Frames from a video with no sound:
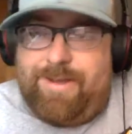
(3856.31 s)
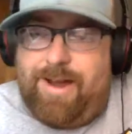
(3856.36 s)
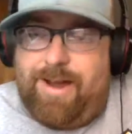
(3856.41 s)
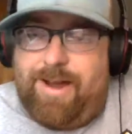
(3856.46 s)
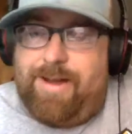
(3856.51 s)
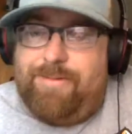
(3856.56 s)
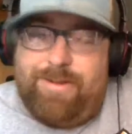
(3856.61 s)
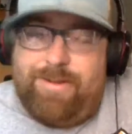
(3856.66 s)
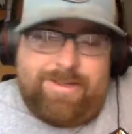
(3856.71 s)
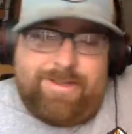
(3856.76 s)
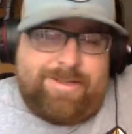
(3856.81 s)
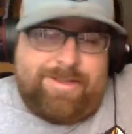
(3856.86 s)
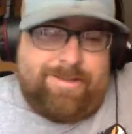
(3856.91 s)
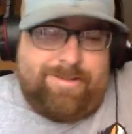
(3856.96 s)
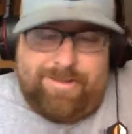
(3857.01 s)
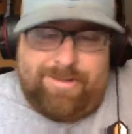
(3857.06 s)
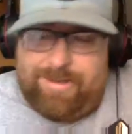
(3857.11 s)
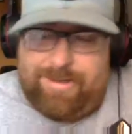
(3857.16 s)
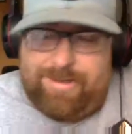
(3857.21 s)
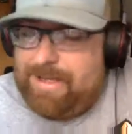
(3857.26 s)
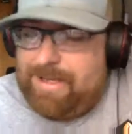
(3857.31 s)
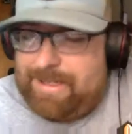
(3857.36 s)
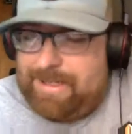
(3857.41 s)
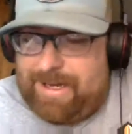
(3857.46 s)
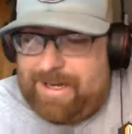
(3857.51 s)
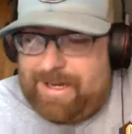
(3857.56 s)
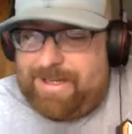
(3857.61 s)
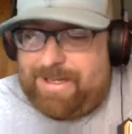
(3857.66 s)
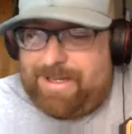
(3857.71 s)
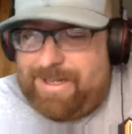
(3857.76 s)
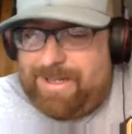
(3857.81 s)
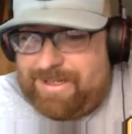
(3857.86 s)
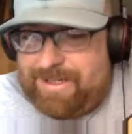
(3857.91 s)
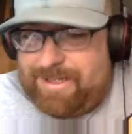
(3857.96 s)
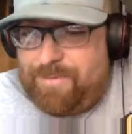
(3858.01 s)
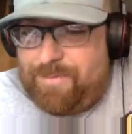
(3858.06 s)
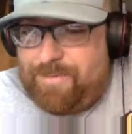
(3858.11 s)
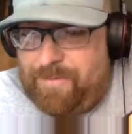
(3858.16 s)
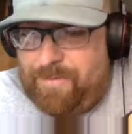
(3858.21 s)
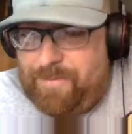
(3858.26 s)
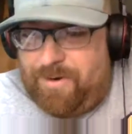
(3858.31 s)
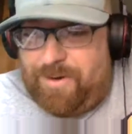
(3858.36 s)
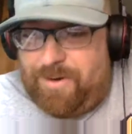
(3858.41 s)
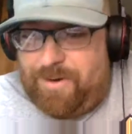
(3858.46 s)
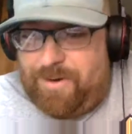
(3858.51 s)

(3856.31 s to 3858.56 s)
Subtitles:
All right, well, that's exciting, Jason. I'm pumped for you.